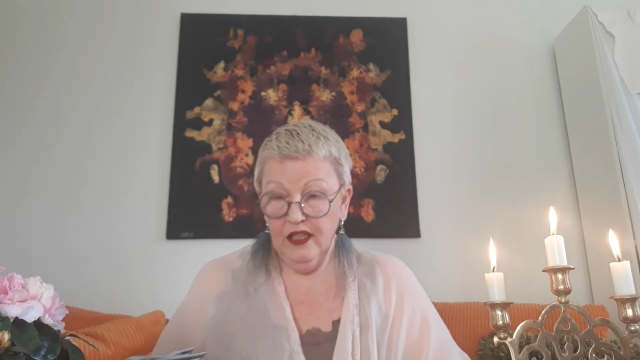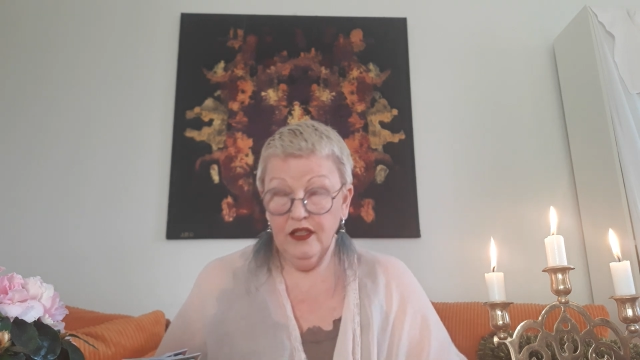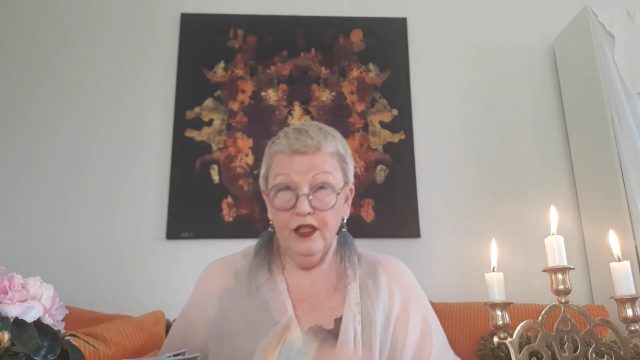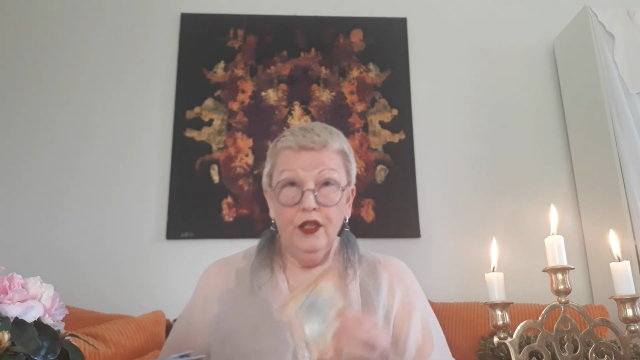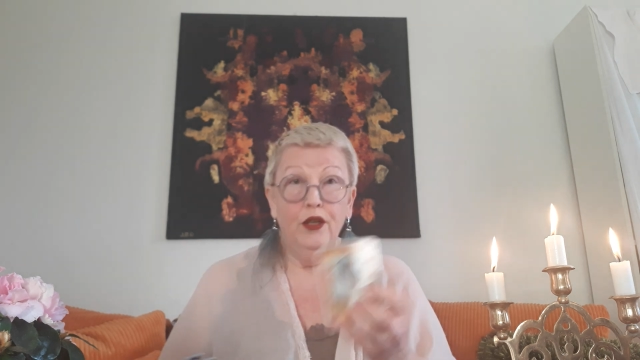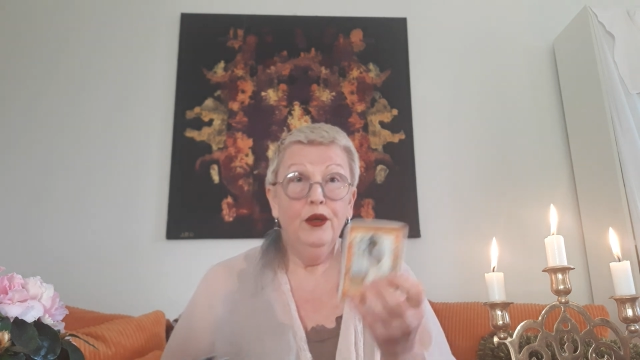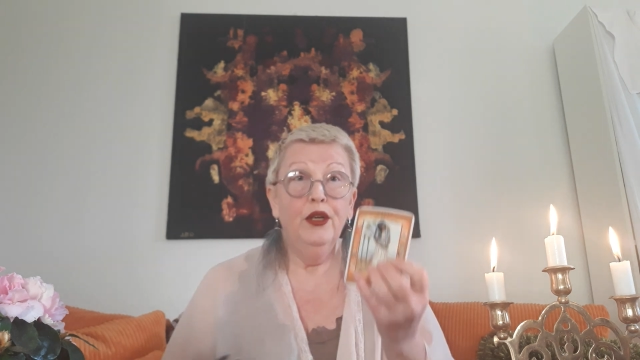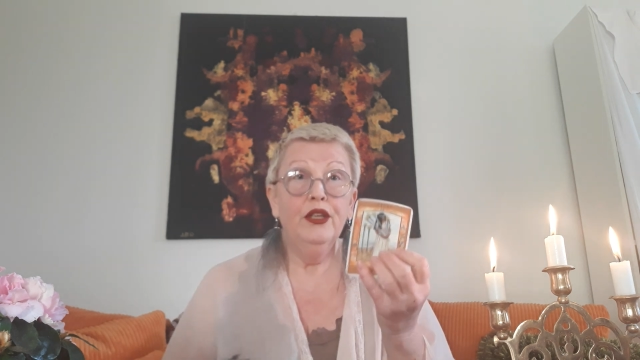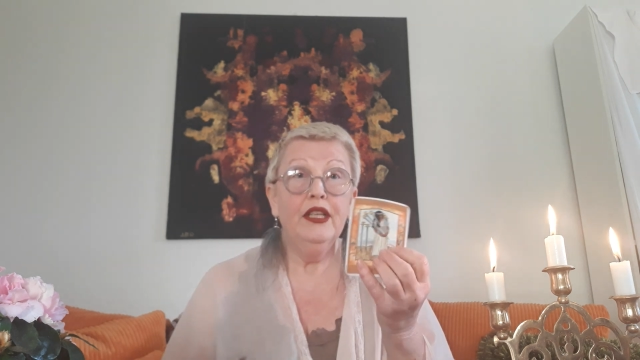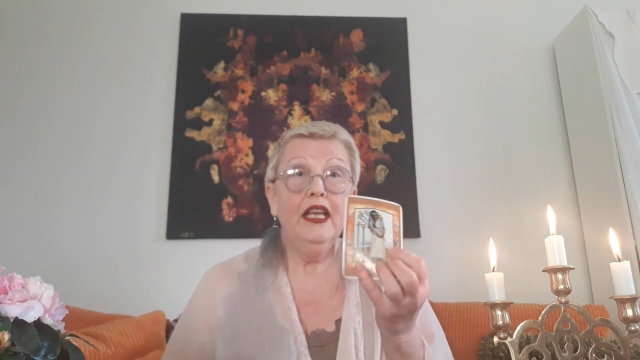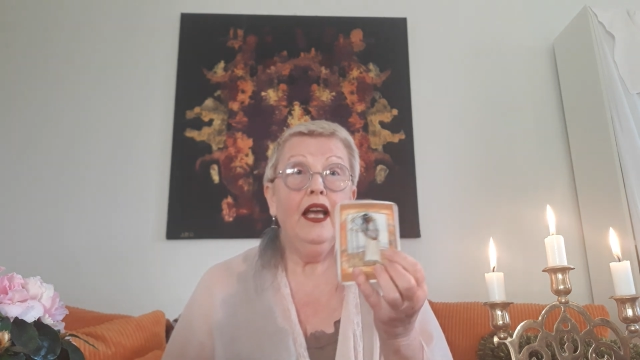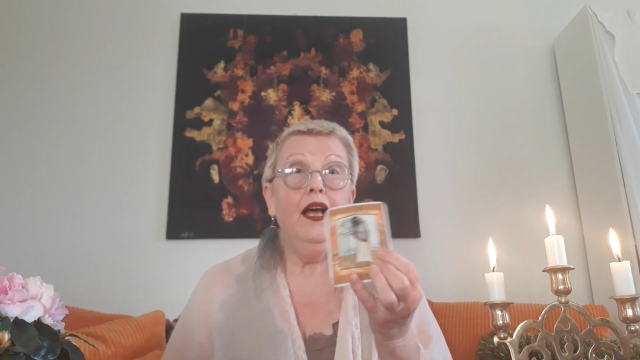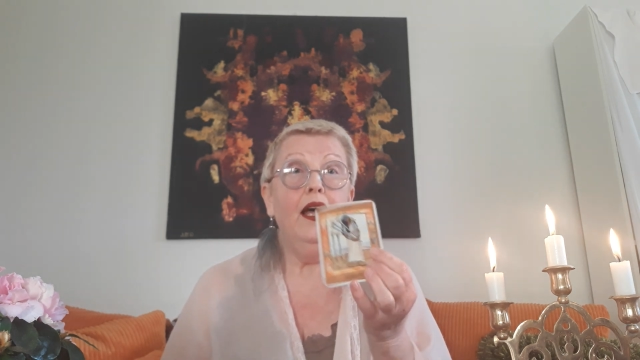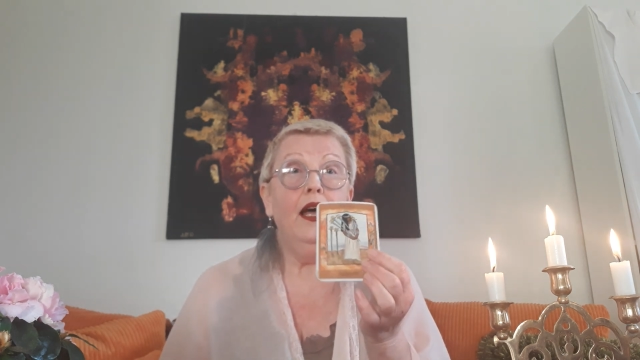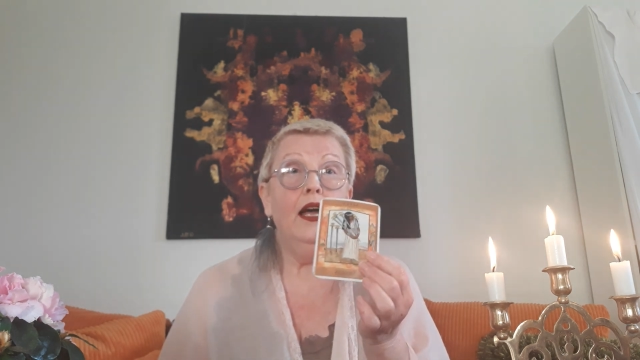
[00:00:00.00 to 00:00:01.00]
So a
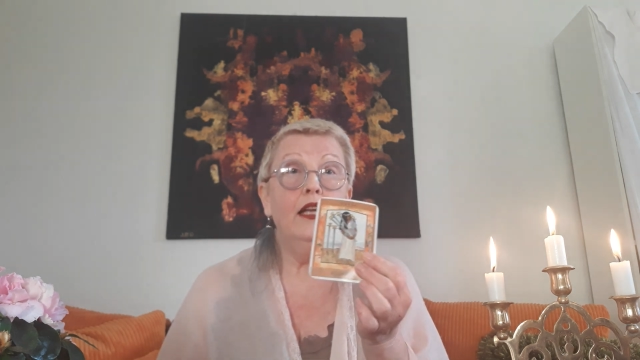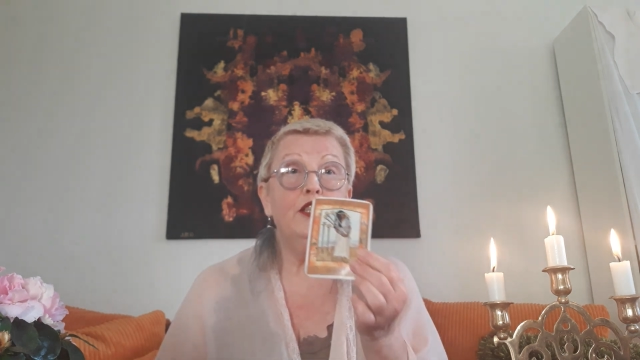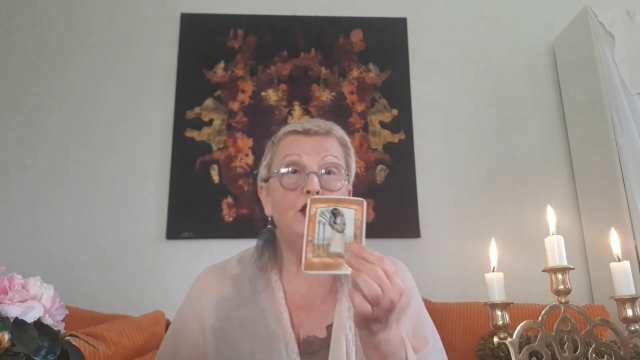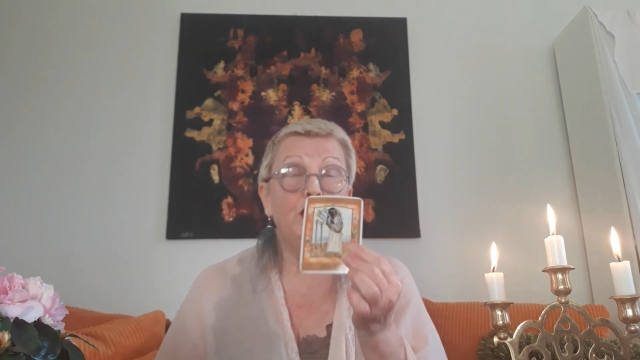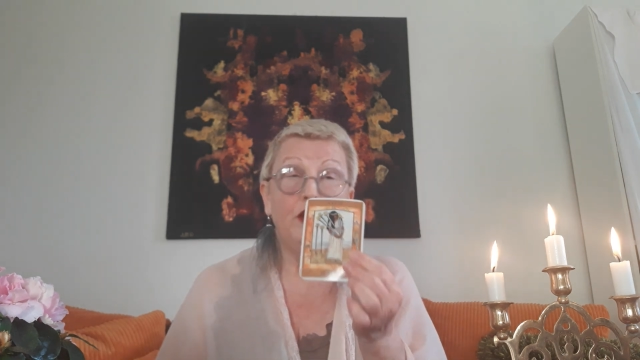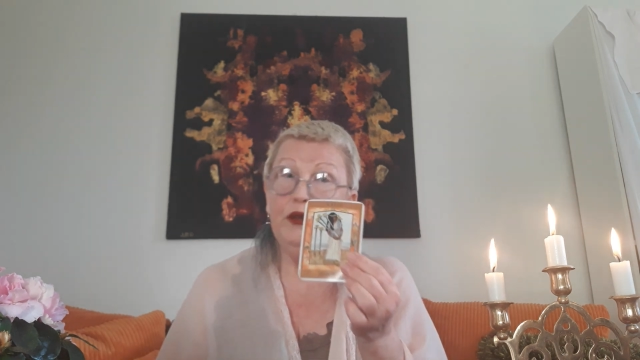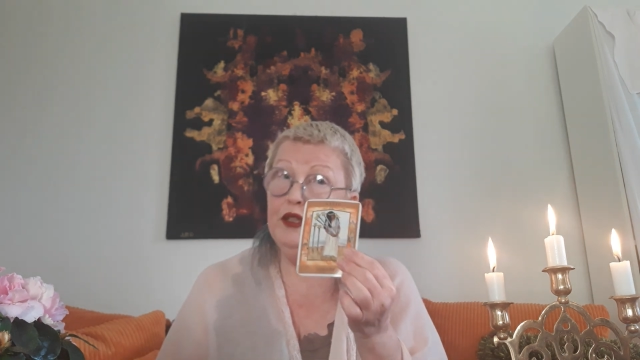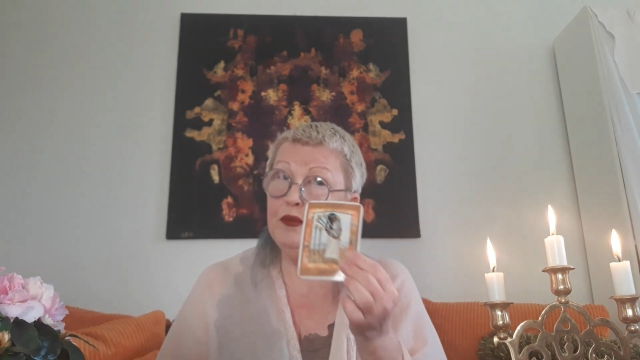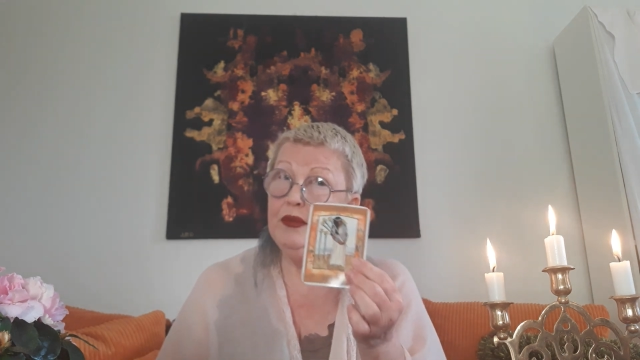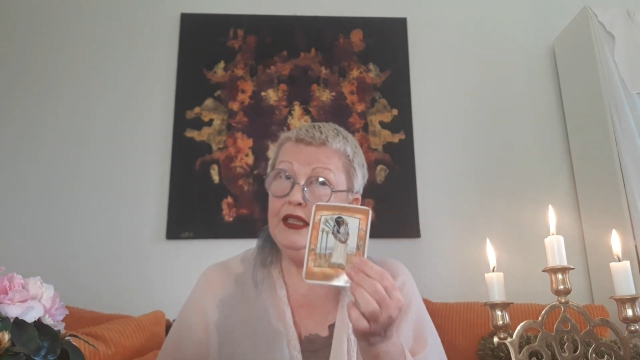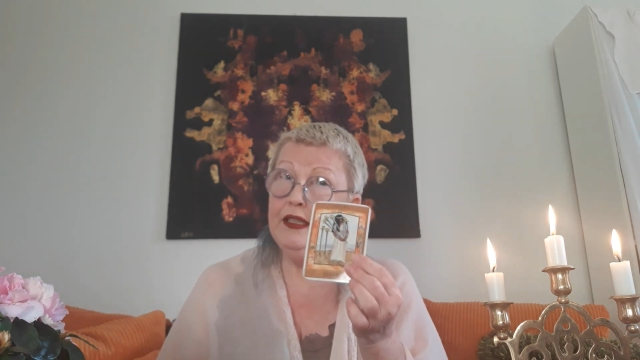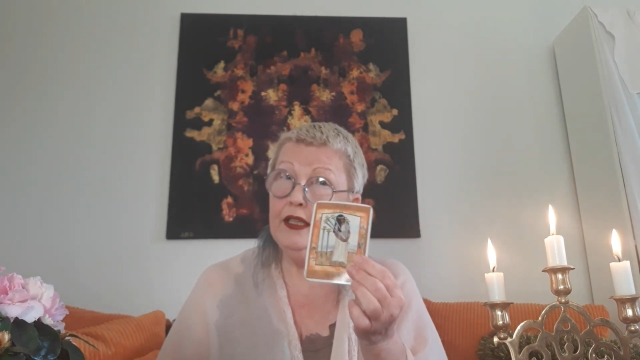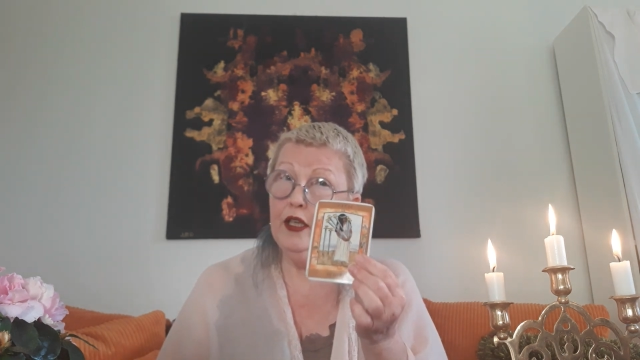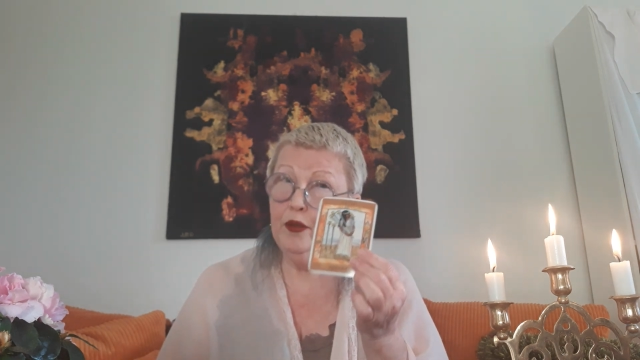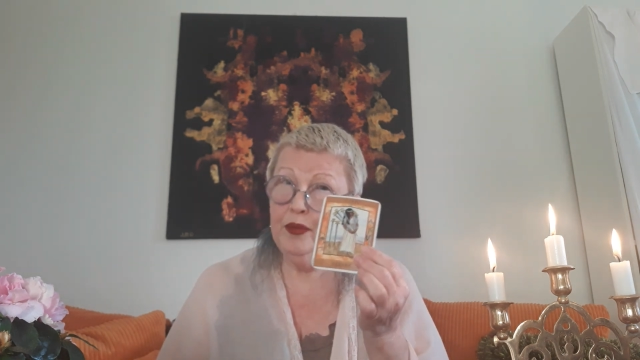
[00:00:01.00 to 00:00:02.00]
card showing me a